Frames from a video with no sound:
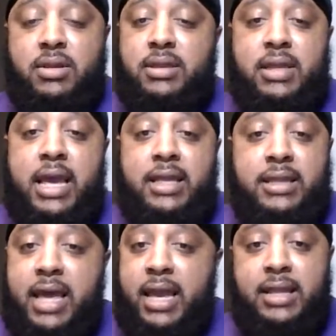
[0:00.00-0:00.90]

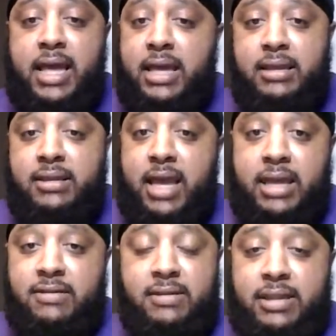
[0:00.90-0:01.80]
They
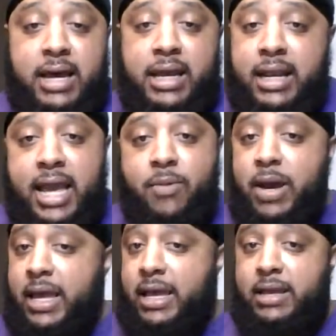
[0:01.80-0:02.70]
stuck in their
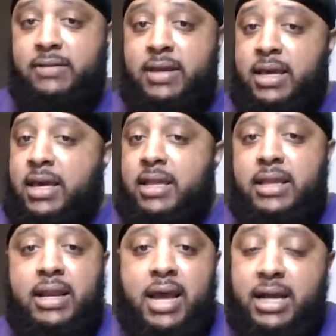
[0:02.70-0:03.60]
ways.
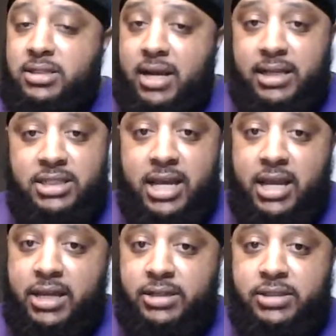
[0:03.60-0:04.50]
They're not trying to
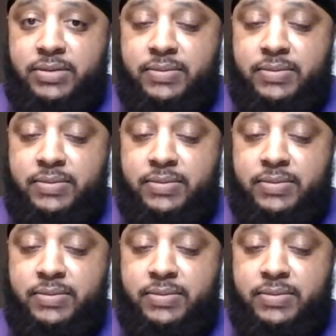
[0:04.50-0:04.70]
change.